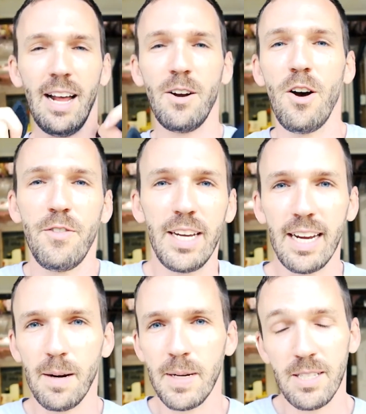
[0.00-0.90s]
I don't know if you
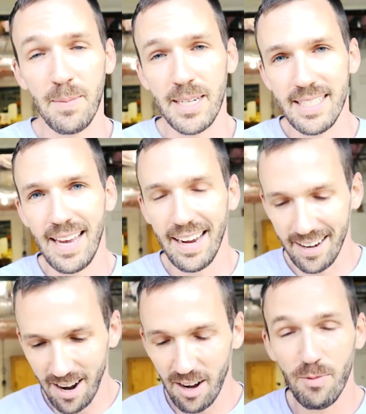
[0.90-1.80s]
can hear me, so I'm going to
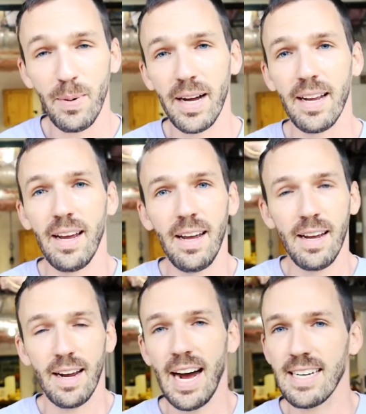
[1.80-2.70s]
take it off, but
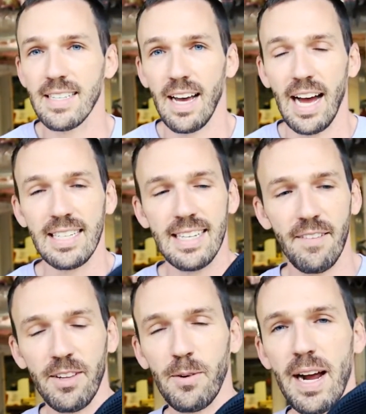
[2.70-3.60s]
guys, I
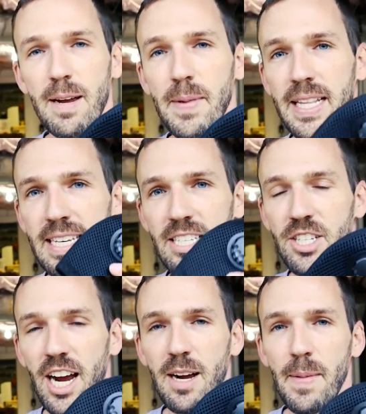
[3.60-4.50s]
definitely recommend
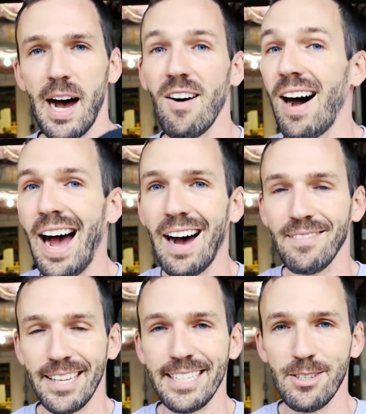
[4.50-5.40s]
these. Check them out. I
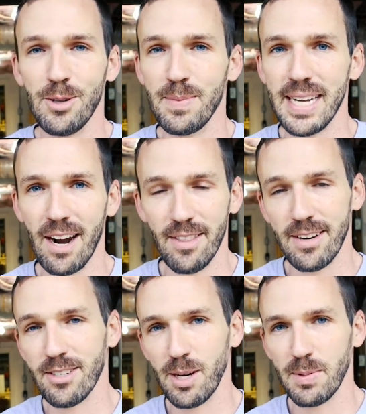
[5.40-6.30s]
have links to them down in
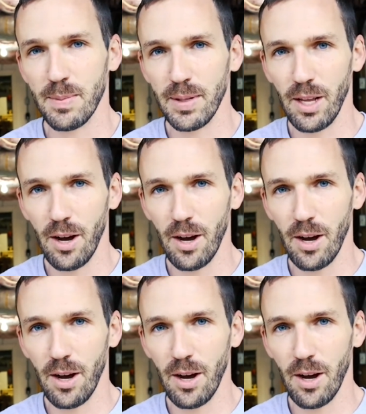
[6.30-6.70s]
the description